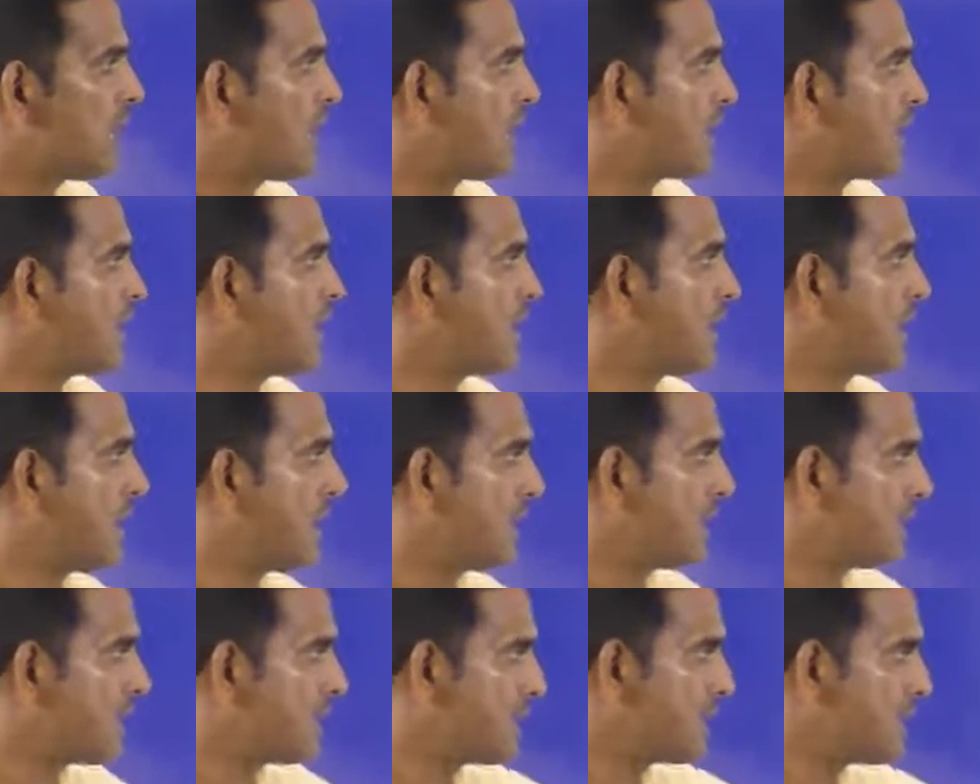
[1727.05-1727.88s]
and
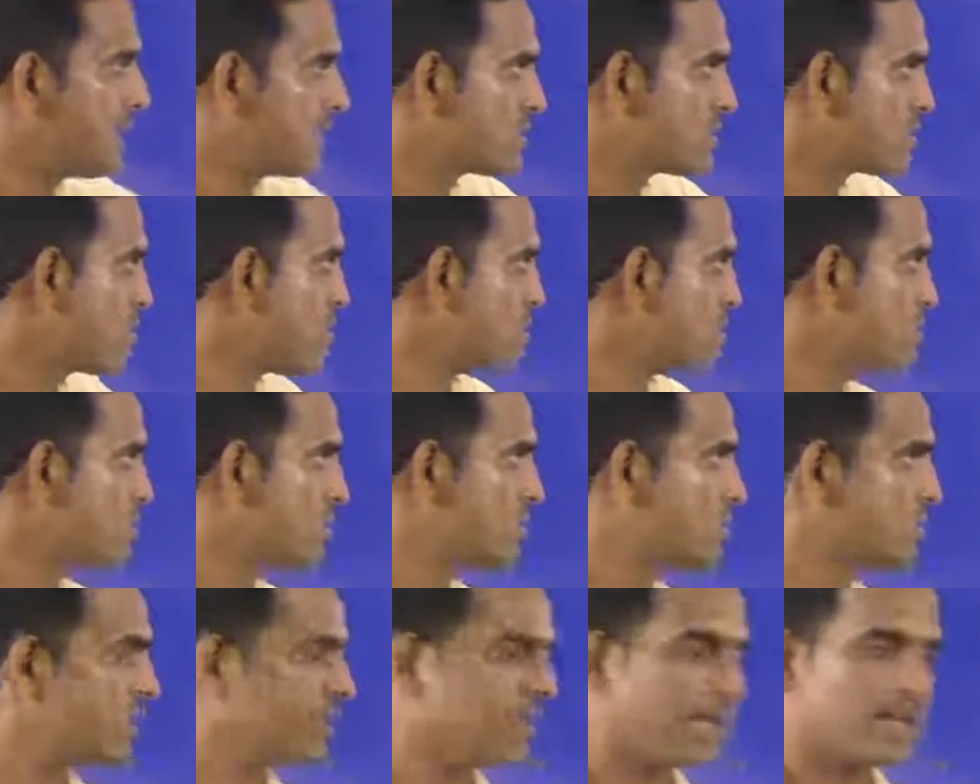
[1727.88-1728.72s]
an array is
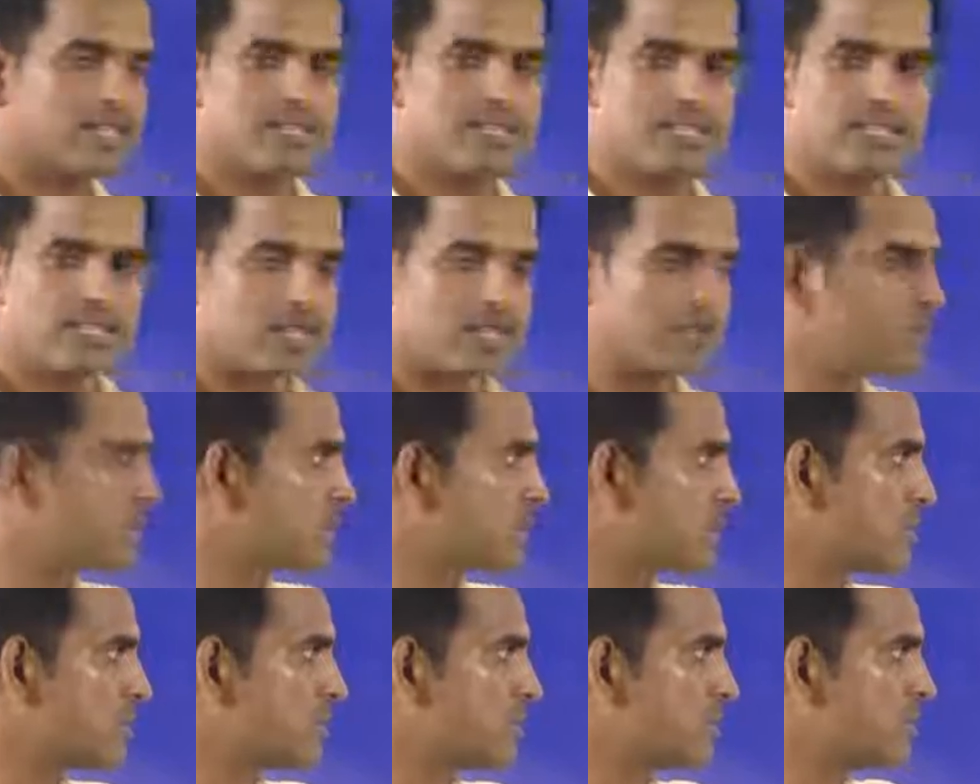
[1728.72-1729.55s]
also known as a
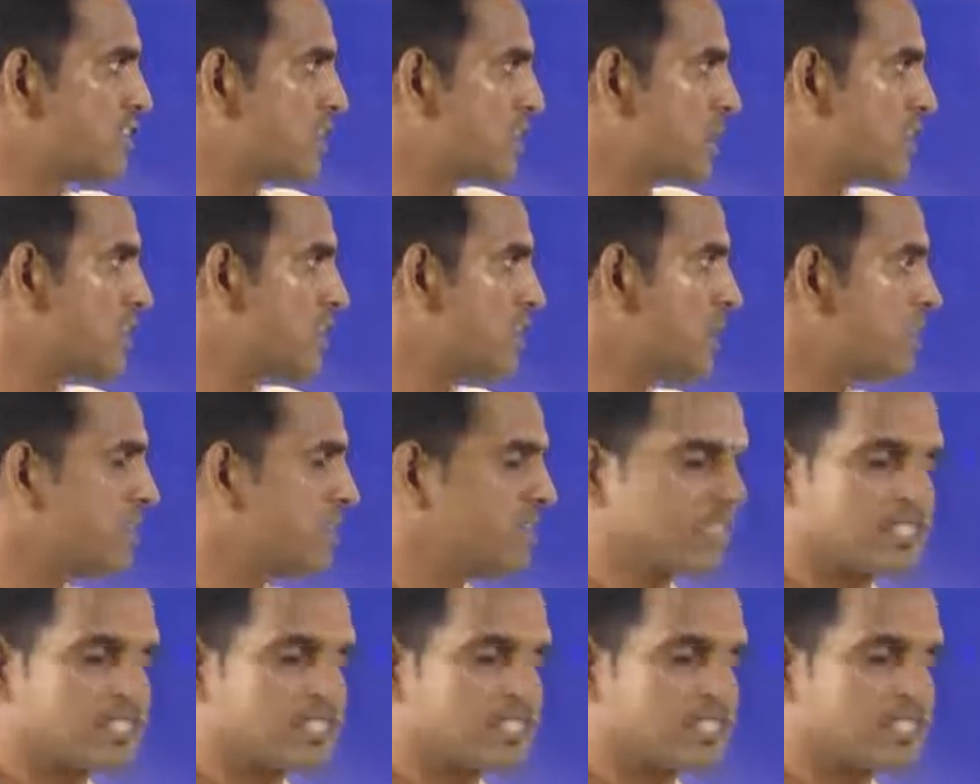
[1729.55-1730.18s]
subscript variable